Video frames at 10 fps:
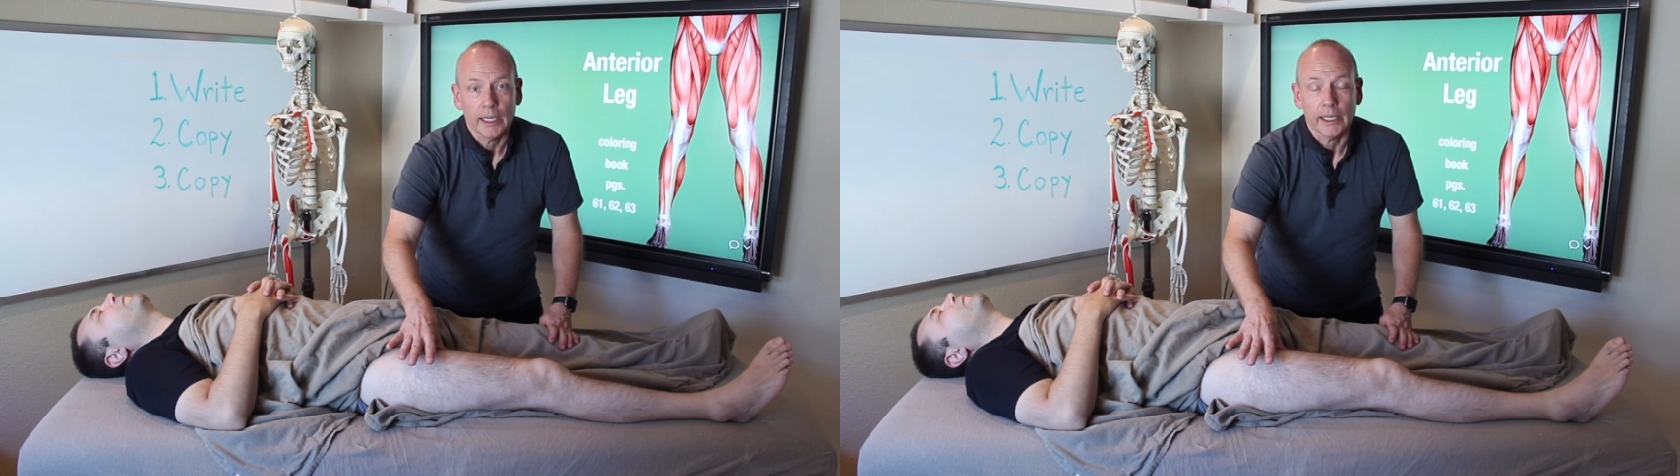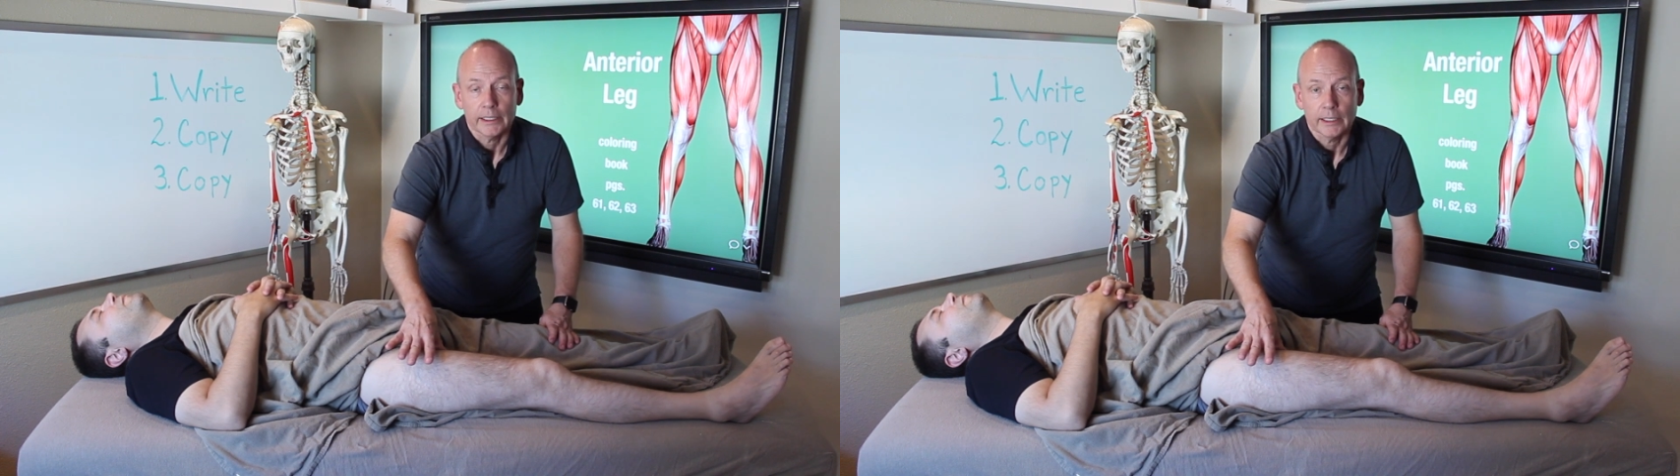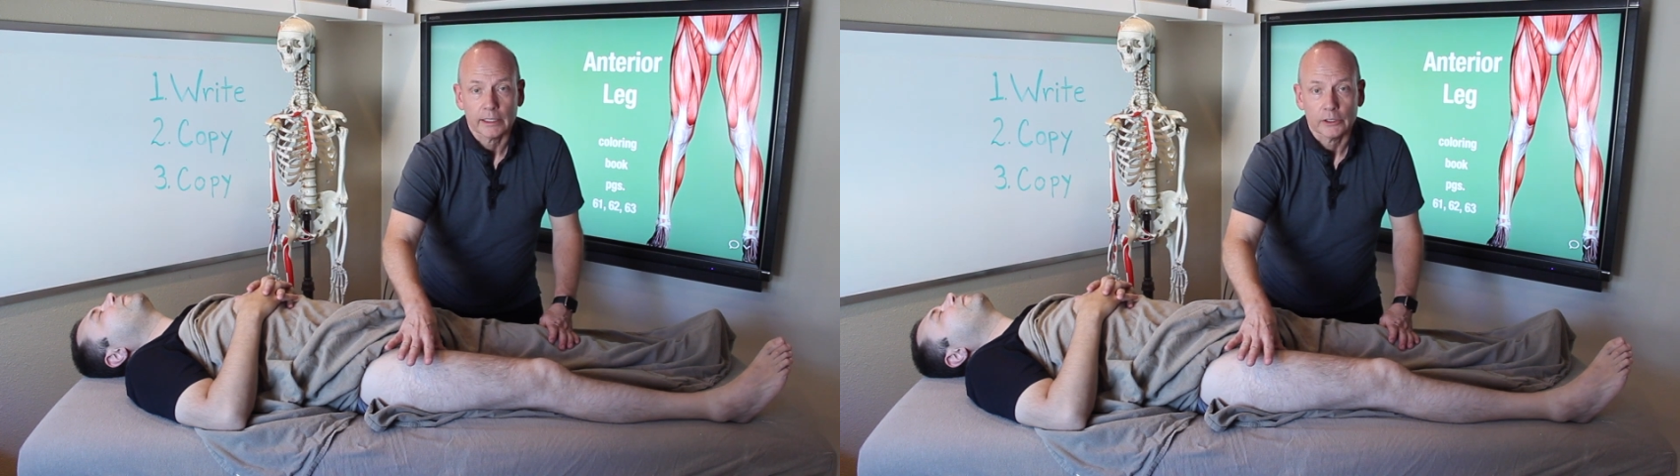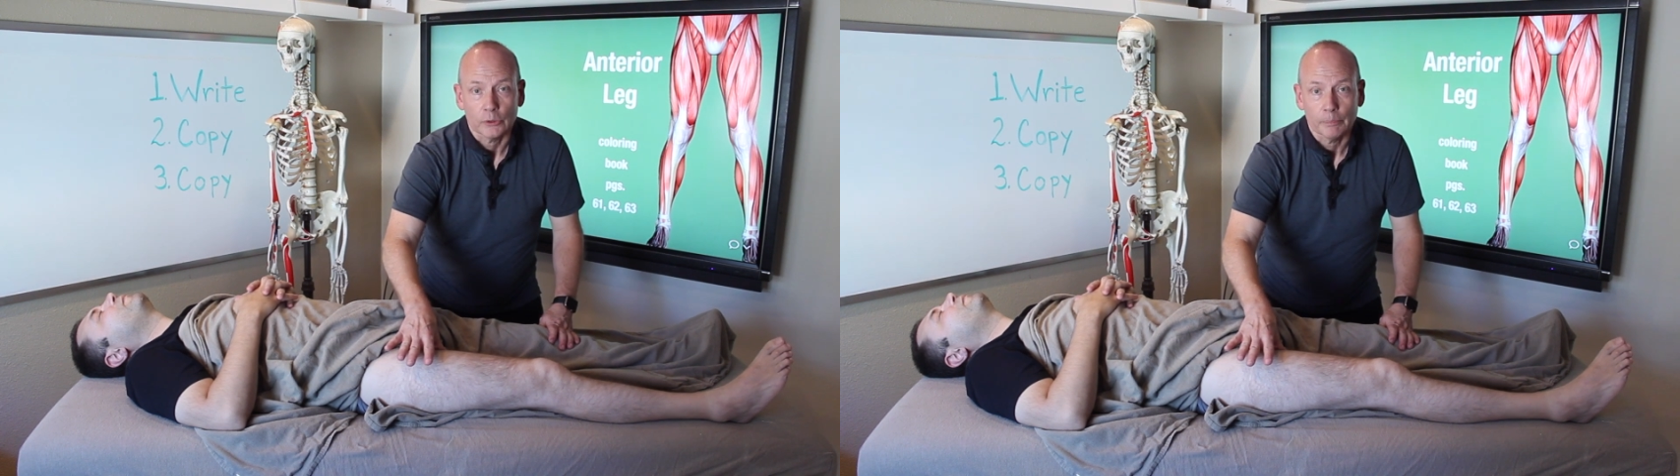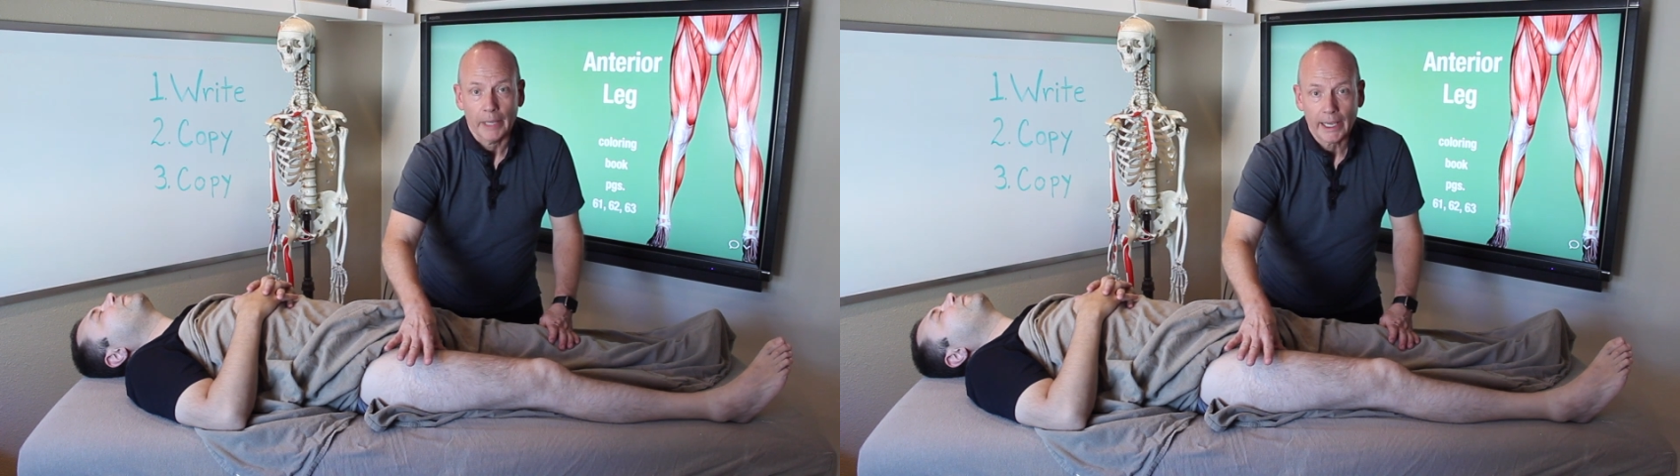
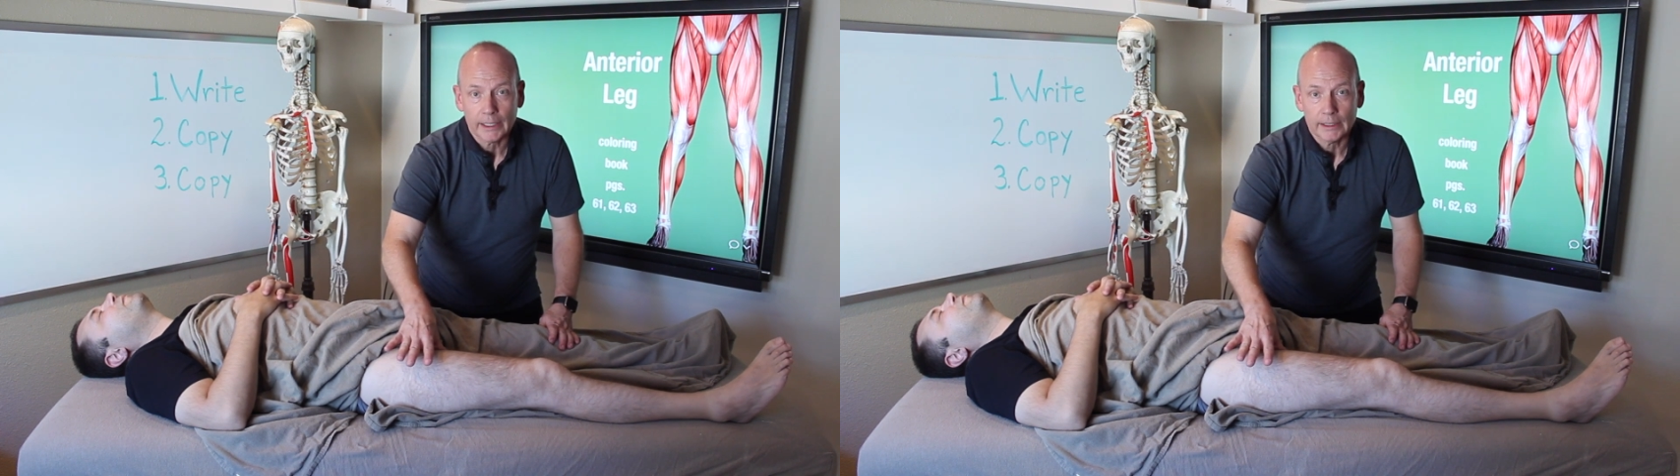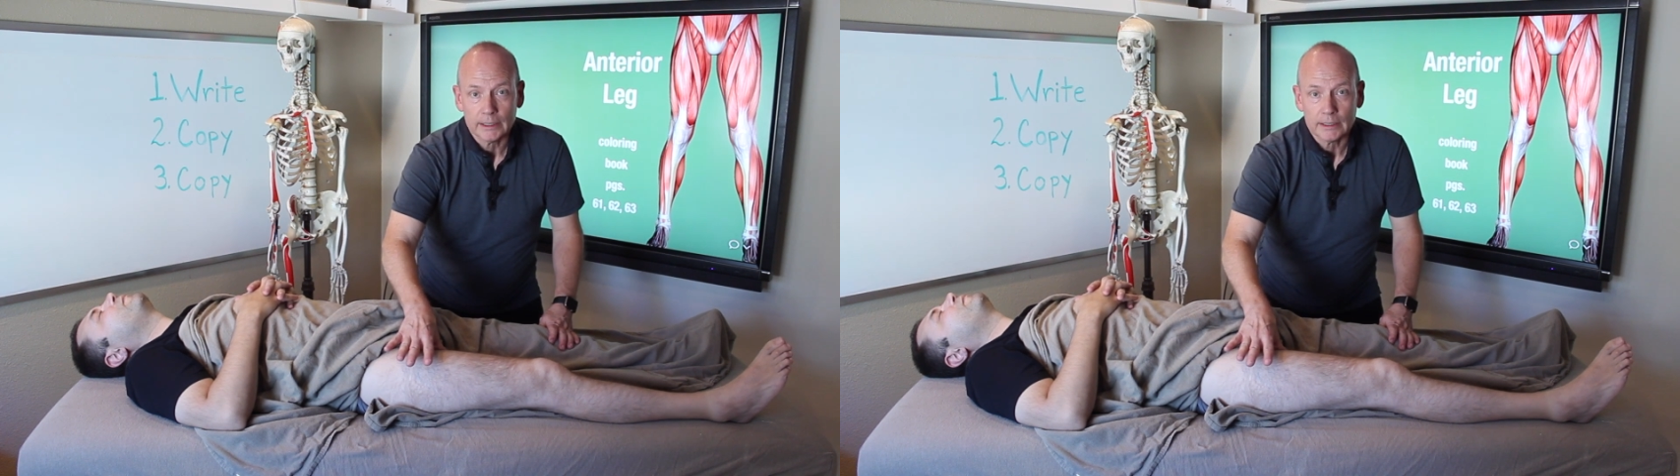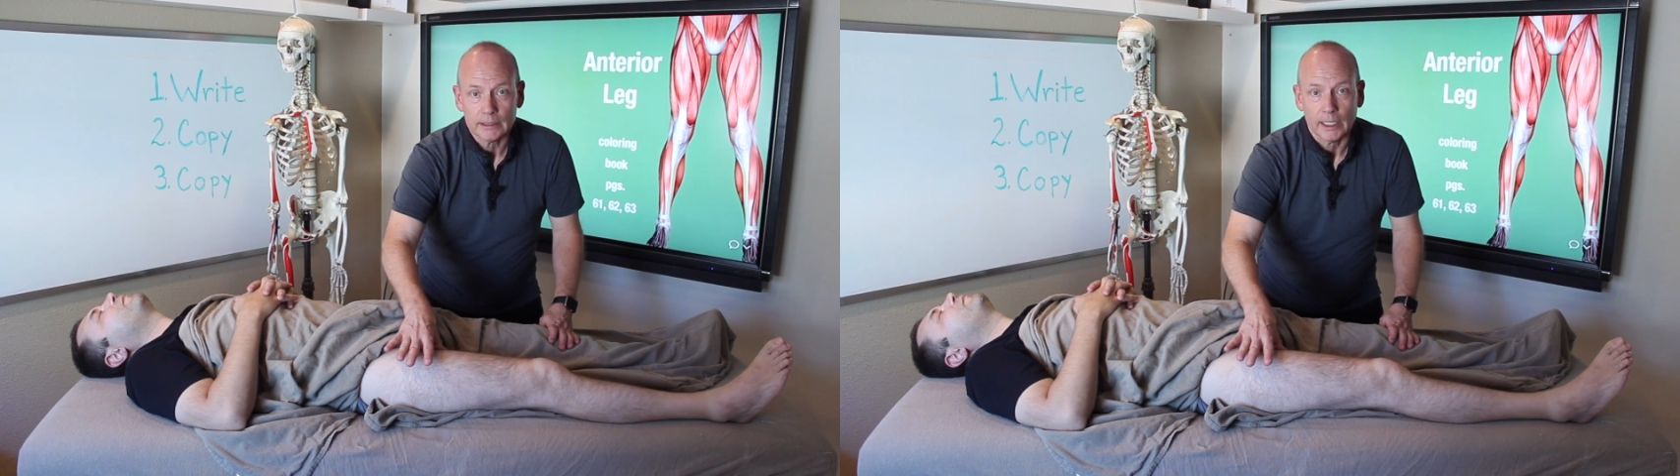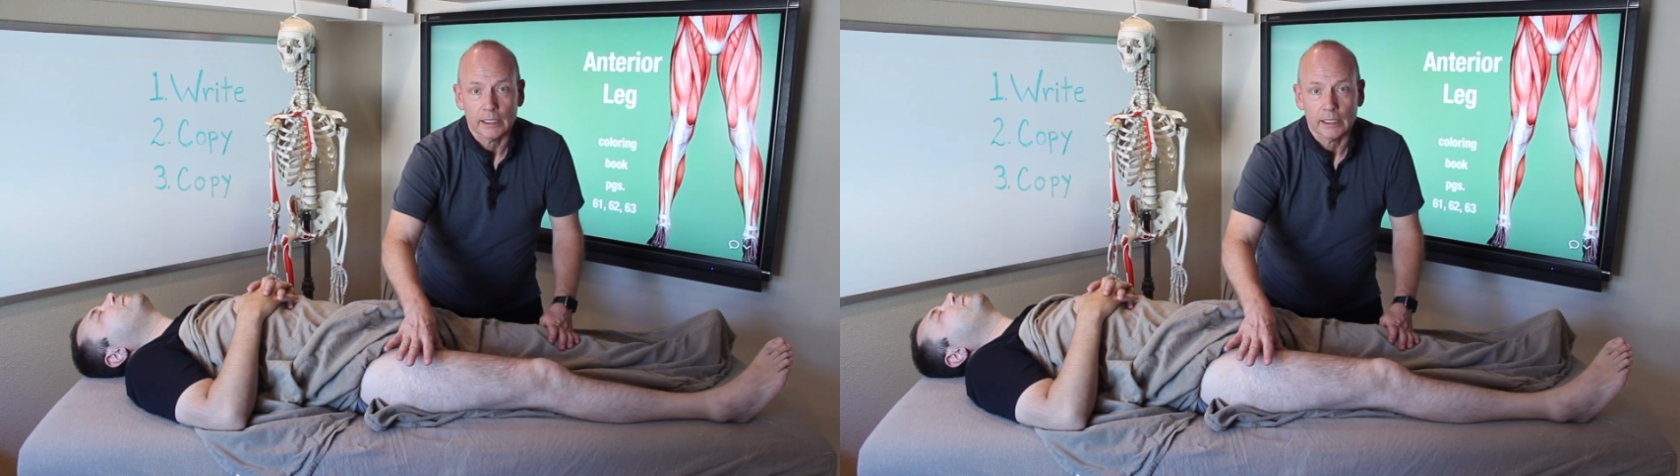adductor magnus,